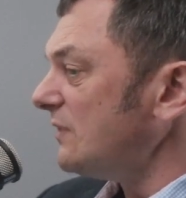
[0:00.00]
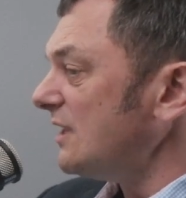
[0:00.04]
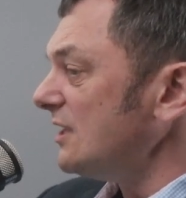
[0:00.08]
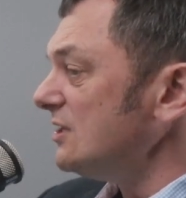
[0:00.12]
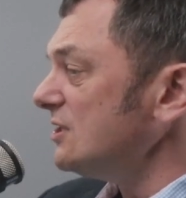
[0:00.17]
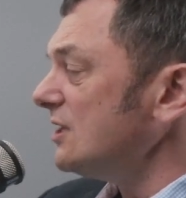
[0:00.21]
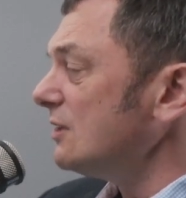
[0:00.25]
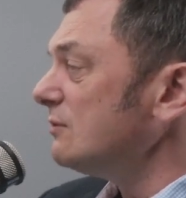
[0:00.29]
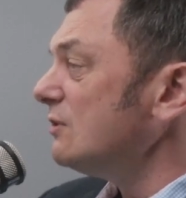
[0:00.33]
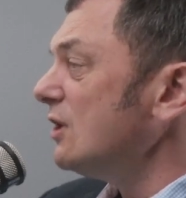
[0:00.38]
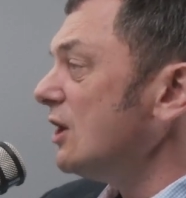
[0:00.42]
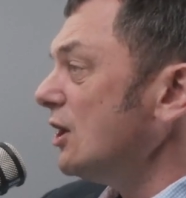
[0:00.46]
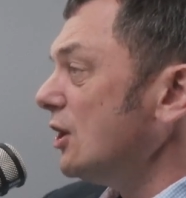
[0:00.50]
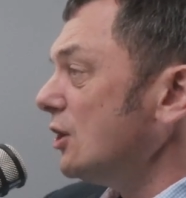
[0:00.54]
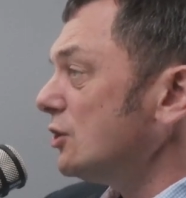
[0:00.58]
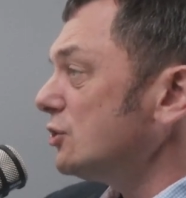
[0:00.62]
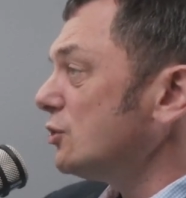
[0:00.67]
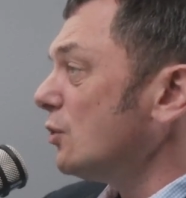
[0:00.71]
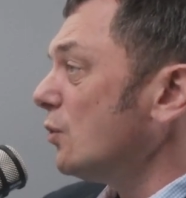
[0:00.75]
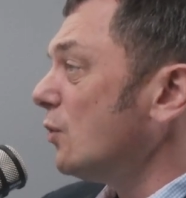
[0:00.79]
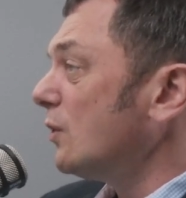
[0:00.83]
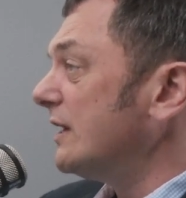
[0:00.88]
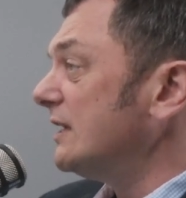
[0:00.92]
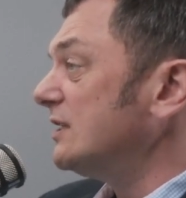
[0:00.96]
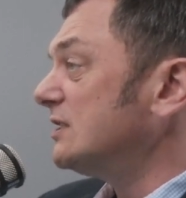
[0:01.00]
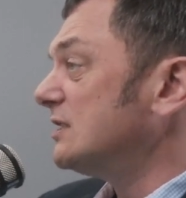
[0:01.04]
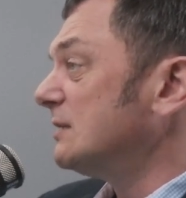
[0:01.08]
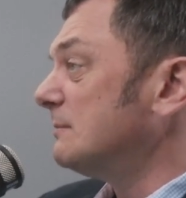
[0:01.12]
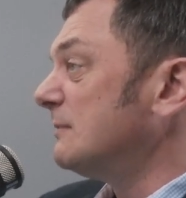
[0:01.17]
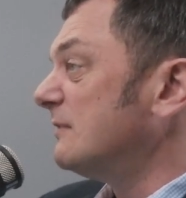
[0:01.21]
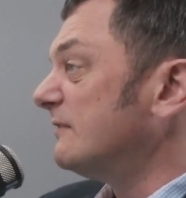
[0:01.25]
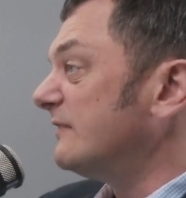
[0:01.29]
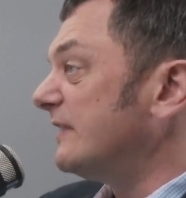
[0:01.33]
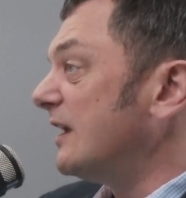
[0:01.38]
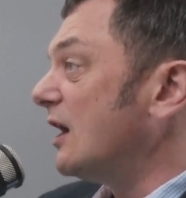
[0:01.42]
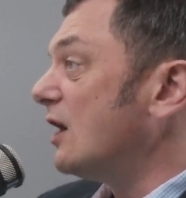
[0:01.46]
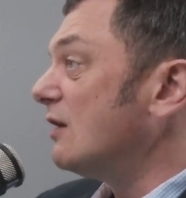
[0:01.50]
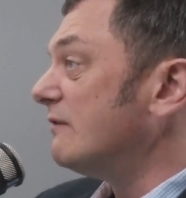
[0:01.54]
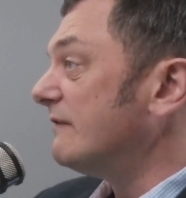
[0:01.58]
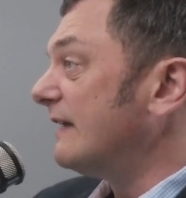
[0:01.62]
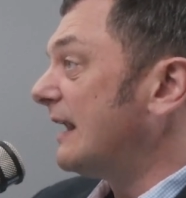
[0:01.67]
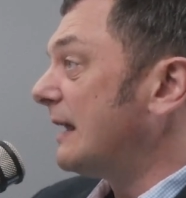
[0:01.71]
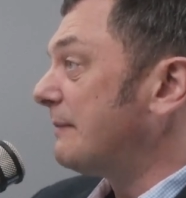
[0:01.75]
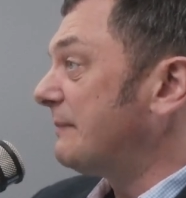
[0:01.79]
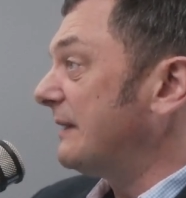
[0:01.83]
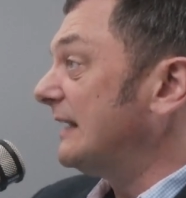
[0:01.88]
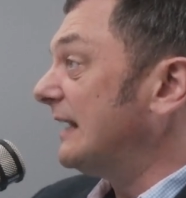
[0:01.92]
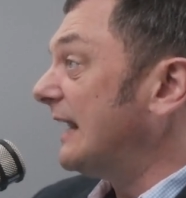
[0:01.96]
So talking some of the
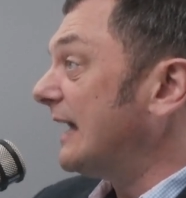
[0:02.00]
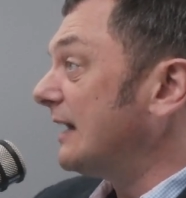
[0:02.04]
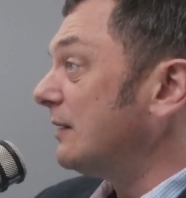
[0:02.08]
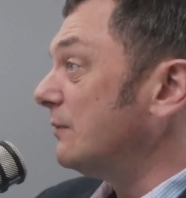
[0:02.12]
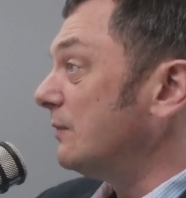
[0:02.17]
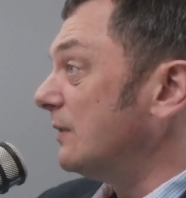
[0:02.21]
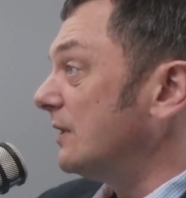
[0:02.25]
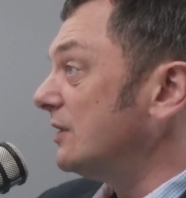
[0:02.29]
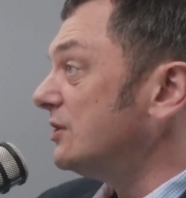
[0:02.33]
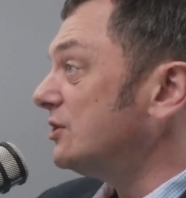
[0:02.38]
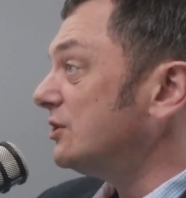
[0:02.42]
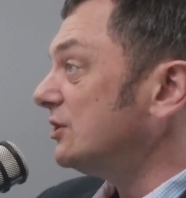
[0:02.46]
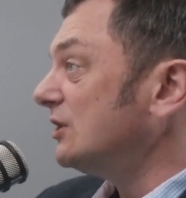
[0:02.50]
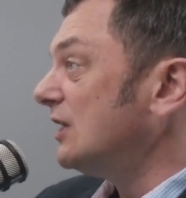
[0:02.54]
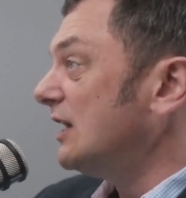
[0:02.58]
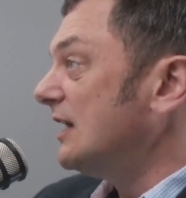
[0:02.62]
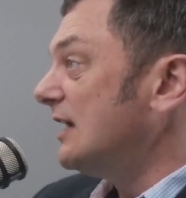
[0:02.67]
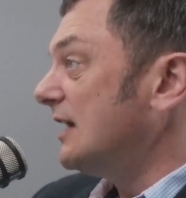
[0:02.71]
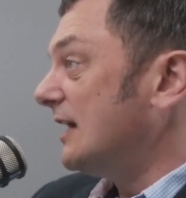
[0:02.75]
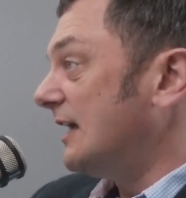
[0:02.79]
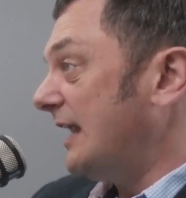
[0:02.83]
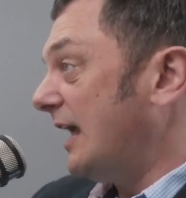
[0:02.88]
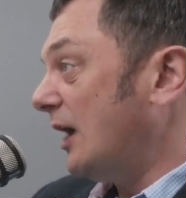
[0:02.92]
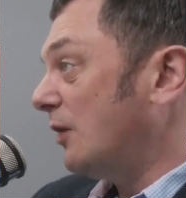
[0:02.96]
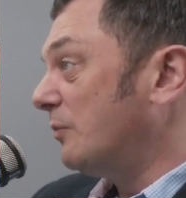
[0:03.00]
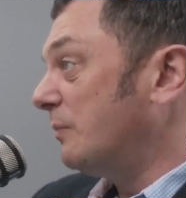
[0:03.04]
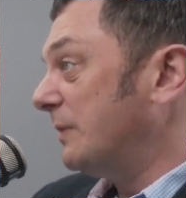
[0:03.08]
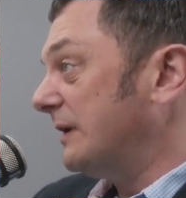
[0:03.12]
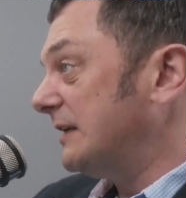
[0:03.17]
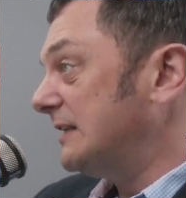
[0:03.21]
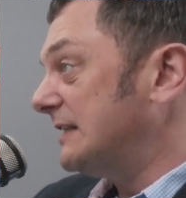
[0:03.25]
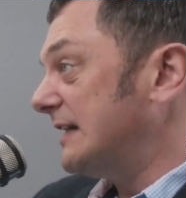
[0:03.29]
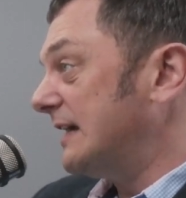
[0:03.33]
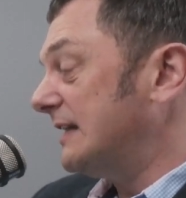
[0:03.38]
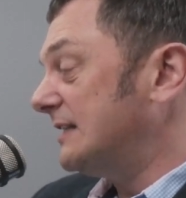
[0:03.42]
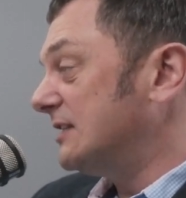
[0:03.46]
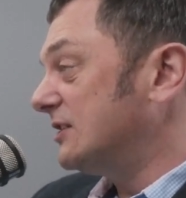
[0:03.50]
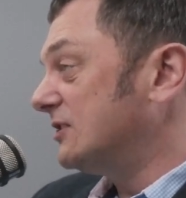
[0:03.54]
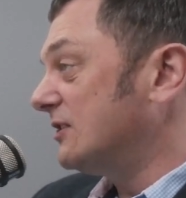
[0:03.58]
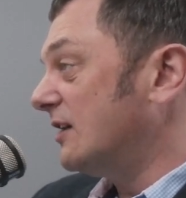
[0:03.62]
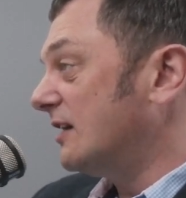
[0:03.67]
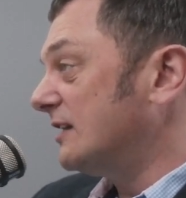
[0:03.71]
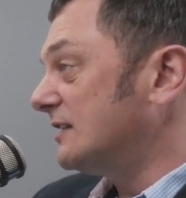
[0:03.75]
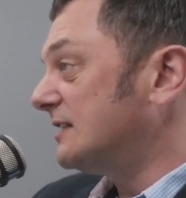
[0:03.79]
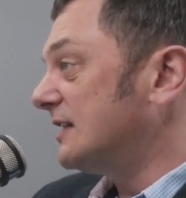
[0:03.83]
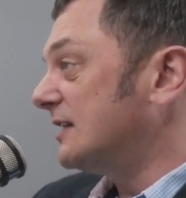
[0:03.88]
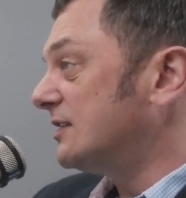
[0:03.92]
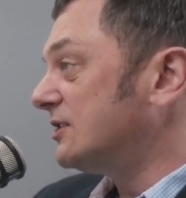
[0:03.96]
overlapping language and helping data
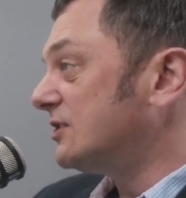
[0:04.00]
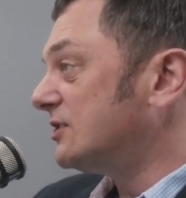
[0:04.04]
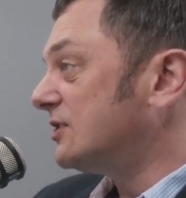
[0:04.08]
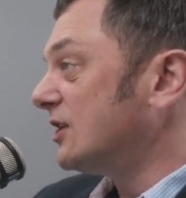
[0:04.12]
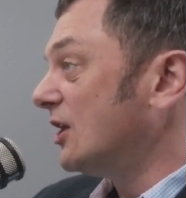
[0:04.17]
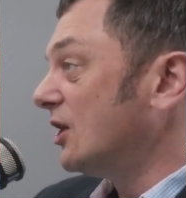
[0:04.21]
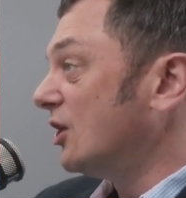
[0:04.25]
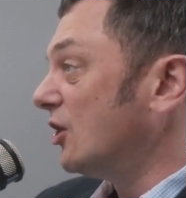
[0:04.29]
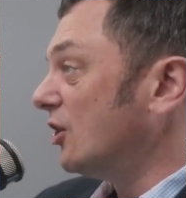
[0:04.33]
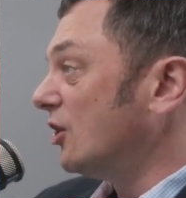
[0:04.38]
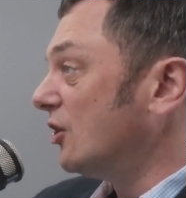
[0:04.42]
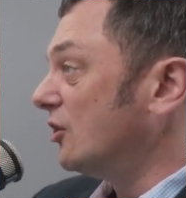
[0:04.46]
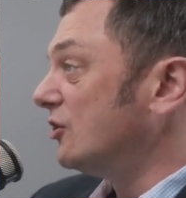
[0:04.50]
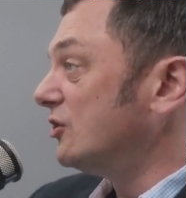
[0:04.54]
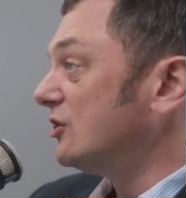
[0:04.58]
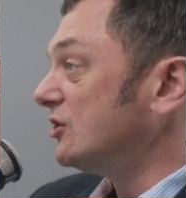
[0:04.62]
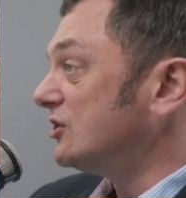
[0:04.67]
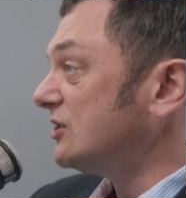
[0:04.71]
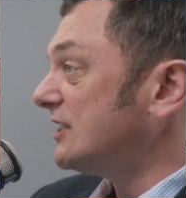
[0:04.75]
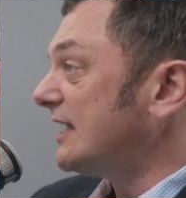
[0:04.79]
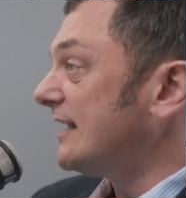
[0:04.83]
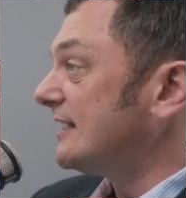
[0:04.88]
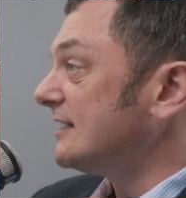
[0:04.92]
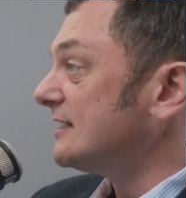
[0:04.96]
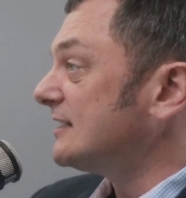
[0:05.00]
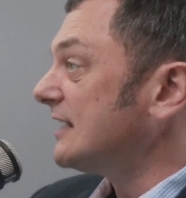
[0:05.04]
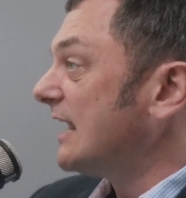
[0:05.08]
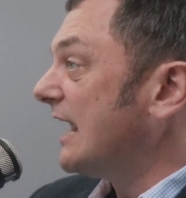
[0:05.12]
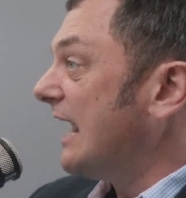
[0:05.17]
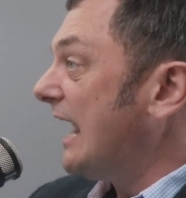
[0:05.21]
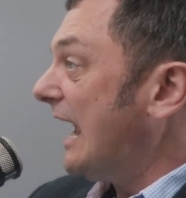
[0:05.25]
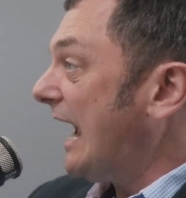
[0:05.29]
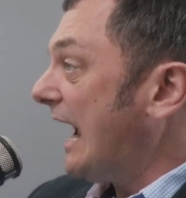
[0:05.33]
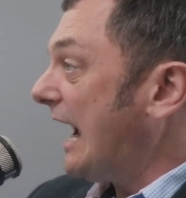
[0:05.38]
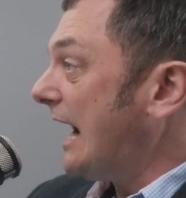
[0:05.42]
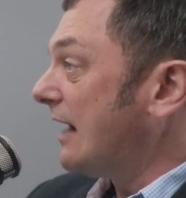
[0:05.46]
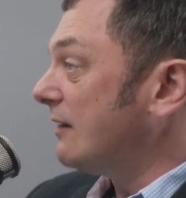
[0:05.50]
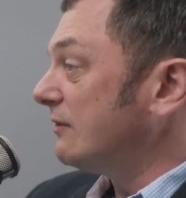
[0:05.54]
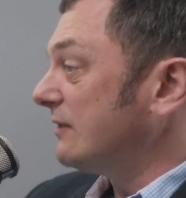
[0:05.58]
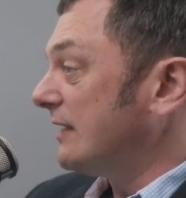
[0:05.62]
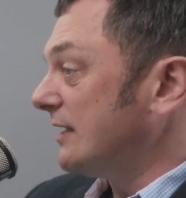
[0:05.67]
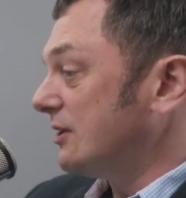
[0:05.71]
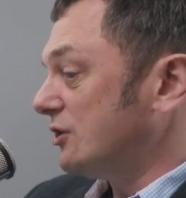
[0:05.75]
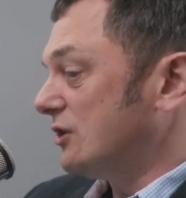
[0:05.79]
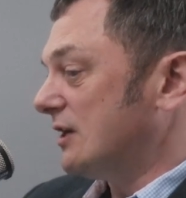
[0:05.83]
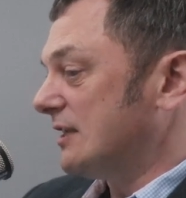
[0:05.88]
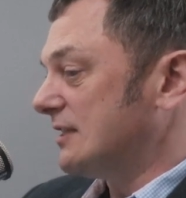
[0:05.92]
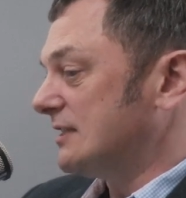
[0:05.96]
scientists understand how they
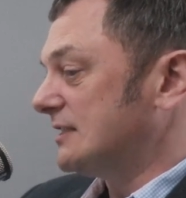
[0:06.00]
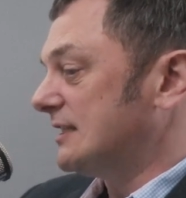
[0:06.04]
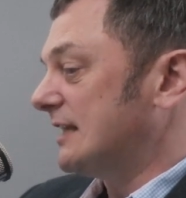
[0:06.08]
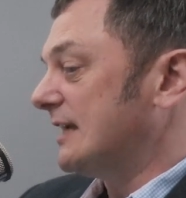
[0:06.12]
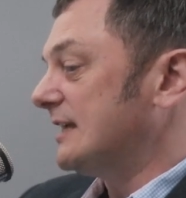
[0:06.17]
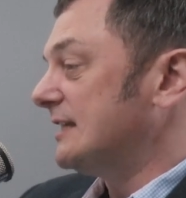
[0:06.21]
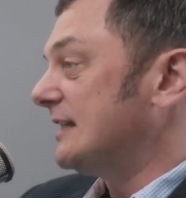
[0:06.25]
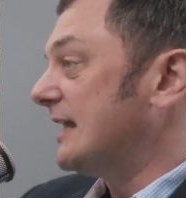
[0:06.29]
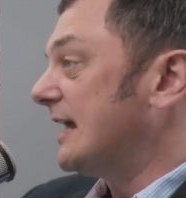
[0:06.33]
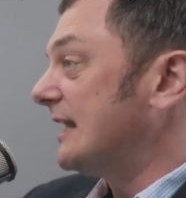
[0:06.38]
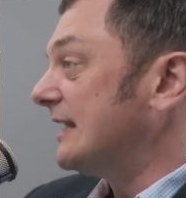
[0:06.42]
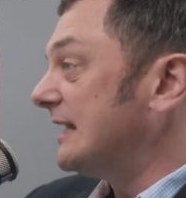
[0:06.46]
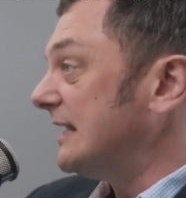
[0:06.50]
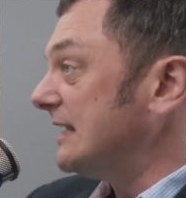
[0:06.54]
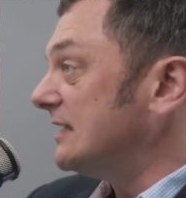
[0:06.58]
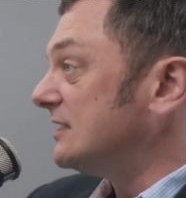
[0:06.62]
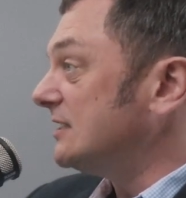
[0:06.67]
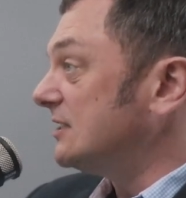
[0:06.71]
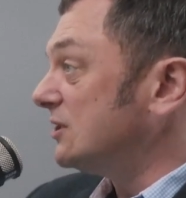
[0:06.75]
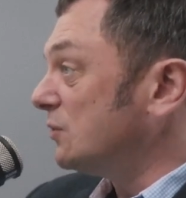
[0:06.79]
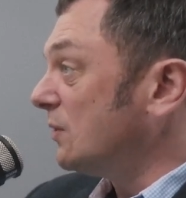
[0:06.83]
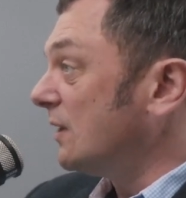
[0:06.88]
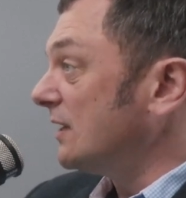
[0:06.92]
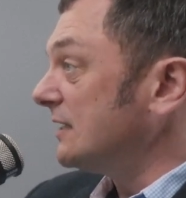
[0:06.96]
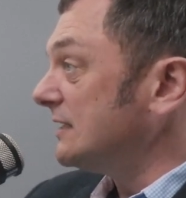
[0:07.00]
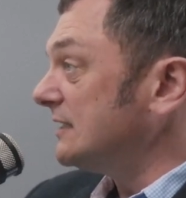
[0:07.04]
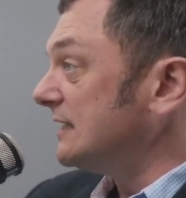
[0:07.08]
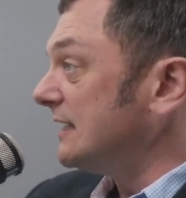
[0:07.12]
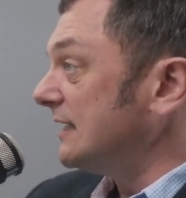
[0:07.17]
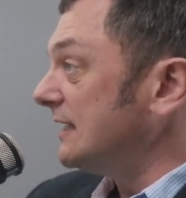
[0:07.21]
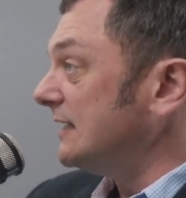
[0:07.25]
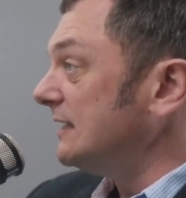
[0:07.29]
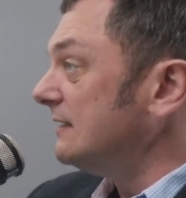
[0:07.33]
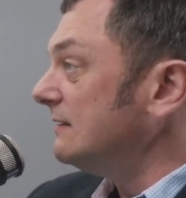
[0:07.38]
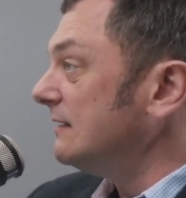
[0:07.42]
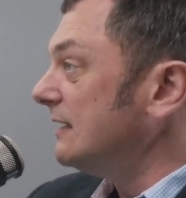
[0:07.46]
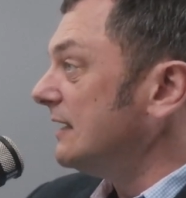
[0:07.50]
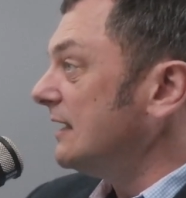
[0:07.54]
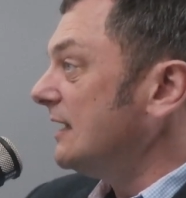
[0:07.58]
translate their needs into IT,